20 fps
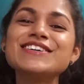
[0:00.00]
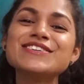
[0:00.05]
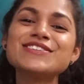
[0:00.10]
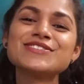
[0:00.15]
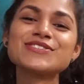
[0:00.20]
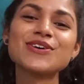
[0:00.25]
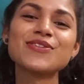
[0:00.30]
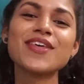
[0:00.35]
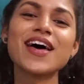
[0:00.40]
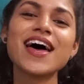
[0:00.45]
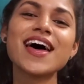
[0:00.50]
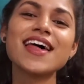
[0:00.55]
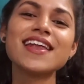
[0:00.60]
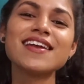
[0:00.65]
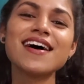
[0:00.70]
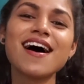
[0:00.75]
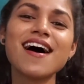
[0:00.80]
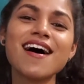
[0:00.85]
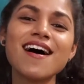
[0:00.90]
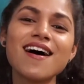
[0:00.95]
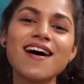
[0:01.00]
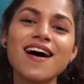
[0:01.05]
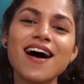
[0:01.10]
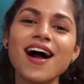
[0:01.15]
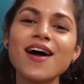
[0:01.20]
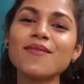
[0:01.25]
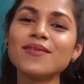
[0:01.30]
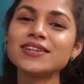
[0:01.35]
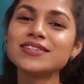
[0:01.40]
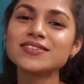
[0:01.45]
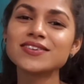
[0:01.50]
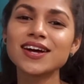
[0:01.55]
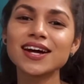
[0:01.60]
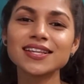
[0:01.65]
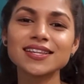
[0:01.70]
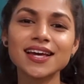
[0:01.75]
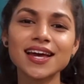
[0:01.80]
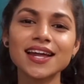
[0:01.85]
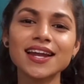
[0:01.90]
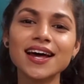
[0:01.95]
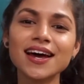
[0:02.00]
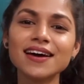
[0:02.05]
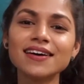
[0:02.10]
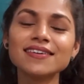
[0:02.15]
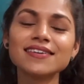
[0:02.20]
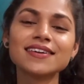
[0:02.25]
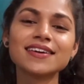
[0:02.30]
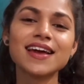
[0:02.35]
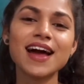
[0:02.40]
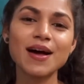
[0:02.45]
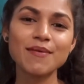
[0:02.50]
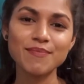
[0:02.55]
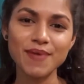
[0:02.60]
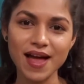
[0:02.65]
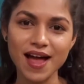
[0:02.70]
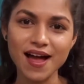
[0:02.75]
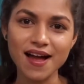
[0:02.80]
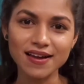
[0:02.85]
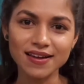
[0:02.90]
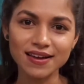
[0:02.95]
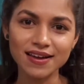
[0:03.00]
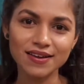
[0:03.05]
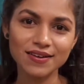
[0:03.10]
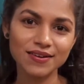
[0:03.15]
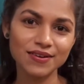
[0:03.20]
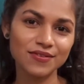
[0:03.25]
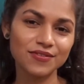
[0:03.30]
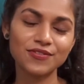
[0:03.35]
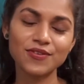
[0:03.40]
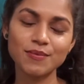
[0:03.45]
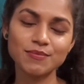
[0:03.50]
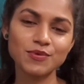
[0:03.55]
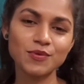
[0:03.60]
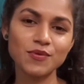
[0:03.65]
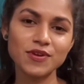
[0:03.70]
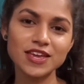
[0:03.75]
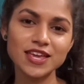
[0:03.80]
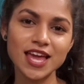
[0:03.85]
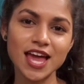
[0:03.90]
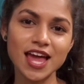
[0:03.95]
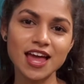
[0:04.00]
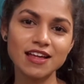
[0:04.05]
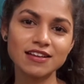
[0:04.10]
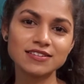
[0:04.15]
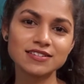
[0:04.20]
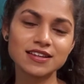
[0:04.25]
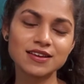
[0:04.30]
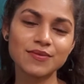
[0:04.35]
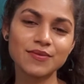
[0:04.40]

So then I went to Cartagena, got back from the weekend,